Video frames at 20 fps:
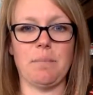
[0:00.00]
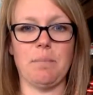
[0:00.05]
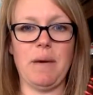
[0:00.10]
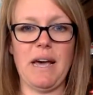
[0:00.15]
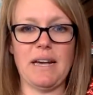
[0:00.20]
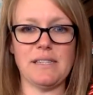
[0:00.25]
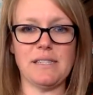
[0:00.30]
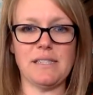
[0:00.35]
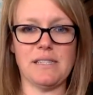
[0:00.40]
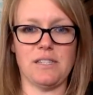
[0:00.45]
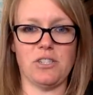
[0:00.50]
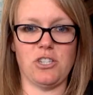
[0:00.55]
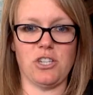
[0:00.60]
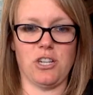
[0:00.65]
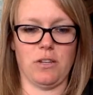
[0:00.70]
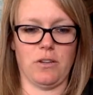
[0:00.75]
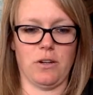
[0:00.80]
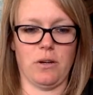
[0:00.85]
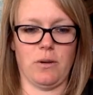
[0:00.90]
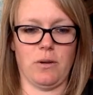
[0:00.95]
past each
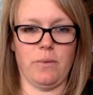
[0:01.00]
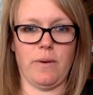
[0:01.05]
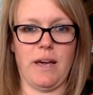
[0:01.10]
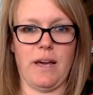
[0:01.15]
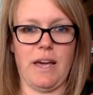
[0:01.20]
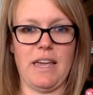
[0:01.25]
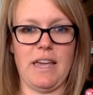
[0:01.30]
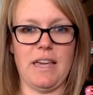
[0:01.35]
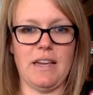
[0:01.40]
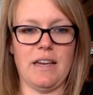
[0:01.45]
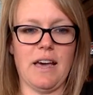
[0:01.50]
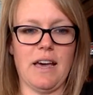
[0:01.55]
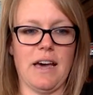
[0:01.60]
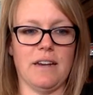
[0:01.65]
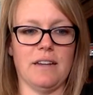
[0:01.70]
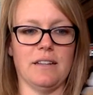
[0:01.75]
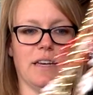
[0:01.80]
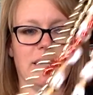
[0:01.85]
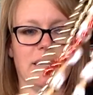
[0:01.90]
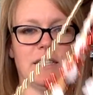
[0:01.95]
other, right? Kind
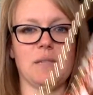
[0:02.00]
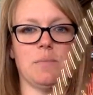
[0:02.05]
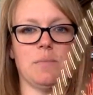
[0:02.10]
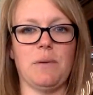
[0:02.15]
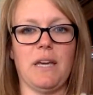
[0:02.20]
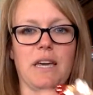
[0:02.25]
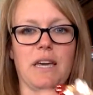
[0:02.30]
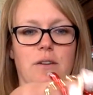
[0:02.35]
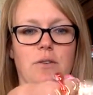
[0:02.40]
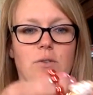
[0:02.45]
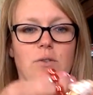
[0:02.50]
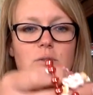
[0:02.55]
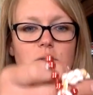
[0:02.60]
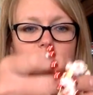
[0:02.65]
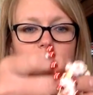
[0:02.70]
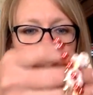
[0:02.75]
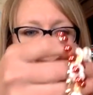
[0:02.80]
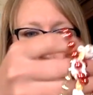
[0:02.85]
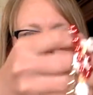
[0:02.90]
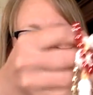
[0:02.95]
of like spaghetti
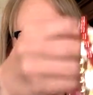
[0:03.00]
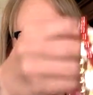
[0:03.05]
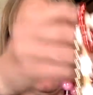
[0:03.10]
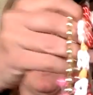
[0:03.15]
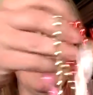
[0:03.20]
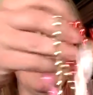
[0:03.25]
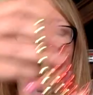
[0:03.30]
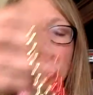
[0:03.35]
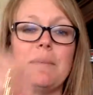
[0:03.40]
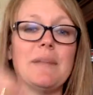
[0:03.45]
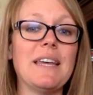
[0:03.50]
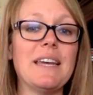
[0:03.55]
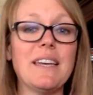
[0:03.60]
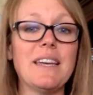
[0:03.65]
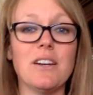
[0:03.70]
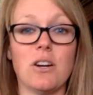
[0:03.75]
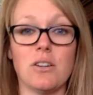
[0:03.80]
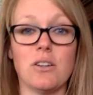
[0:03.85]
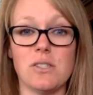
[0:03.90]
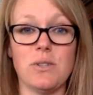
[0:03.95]
noodles would, but they can
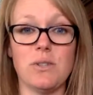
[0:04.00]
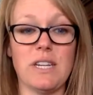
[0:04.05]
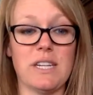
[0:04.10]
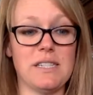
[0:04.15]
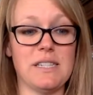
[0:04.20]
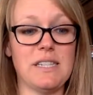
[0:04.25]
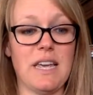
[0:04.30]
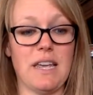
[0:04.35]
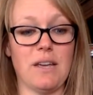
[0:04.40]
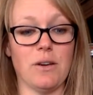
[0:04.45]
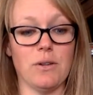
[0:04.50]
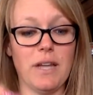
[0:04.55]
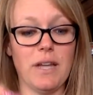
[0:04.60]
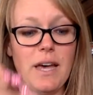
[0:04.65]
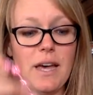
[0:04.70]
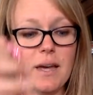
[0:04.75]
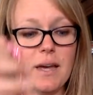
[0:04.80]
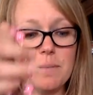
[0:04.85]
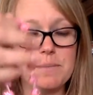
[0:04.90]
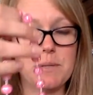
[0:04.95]
also get tangled
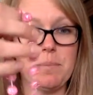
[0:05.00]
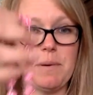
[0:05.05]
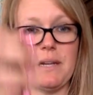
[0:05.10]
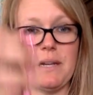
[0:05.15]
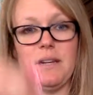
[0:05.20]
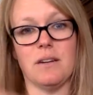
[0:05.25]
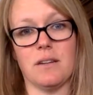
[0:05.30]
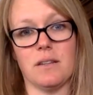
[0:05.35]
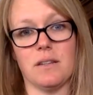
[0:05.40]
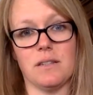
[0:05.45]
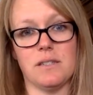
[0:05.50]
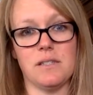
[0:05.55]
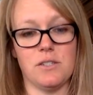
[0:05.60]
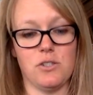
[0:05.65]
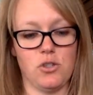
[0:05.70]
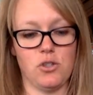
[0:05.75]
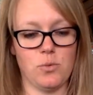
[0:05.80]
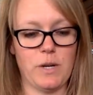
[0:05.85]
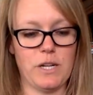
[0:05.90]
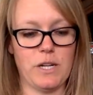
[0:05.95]
up depending on the
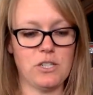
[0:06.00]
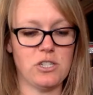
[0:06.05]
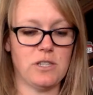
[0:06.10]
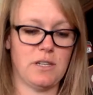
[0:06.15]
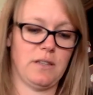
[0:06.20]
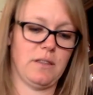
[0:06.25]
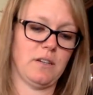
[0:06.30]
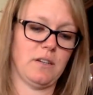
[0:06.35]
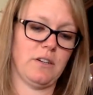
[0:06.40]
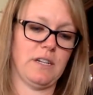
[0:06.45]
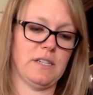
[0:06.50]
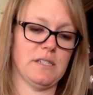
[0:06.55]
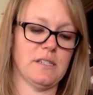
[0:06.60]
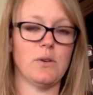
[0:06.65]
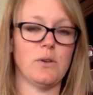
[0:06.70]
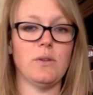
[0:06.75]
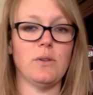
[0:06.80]
situation that they're in. So